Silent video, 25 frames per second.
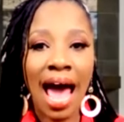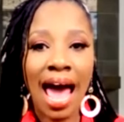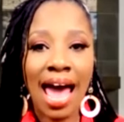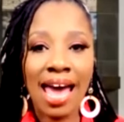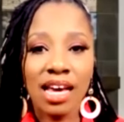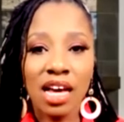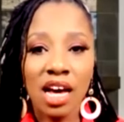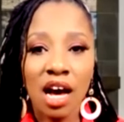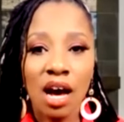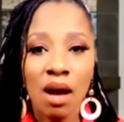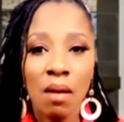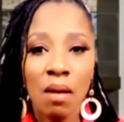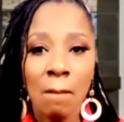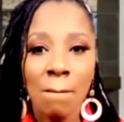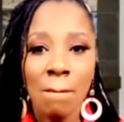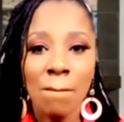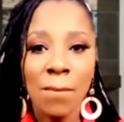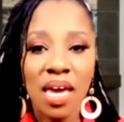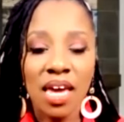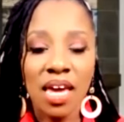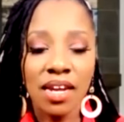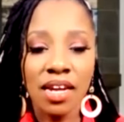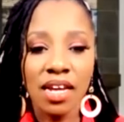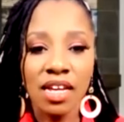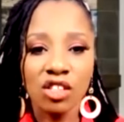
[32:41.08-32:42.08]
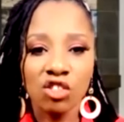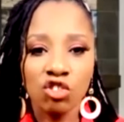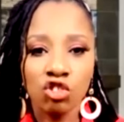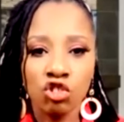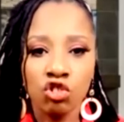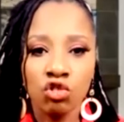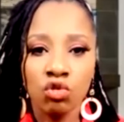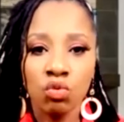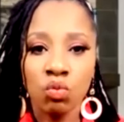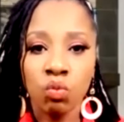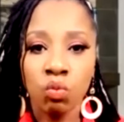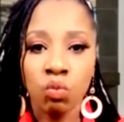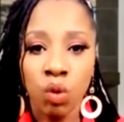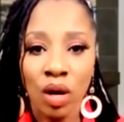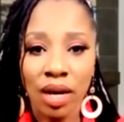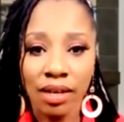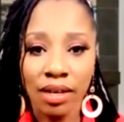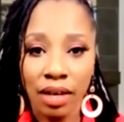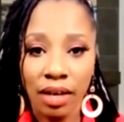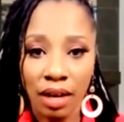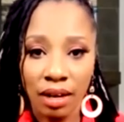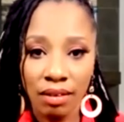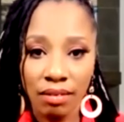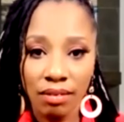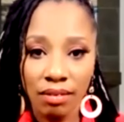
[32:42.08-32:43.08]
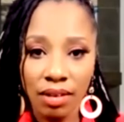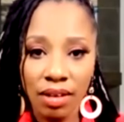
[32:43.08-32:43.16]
I committed to winning.